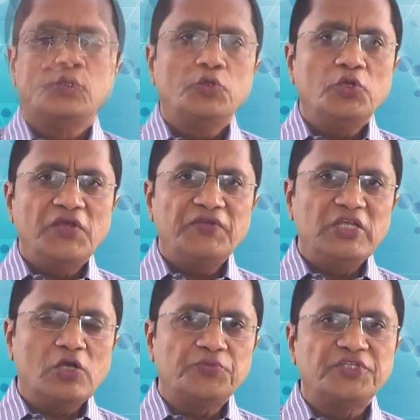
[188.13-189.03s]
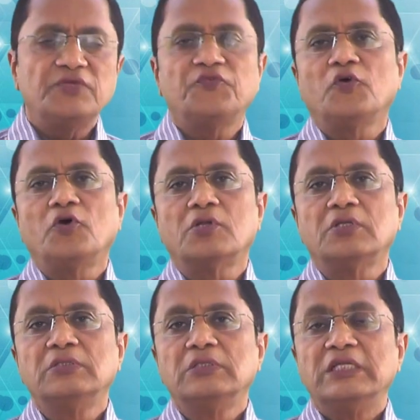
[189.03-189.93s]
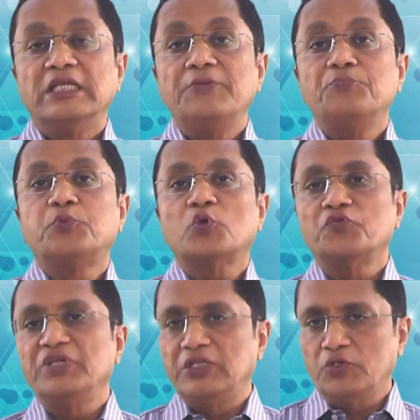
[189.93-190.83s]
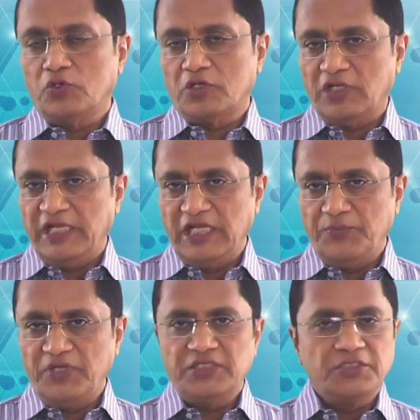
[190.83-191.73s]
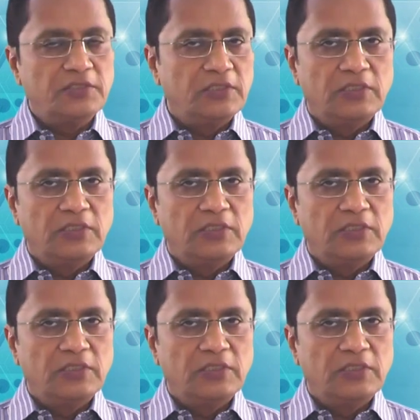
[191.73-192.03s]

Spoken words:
Do you have any option for improving your AMH?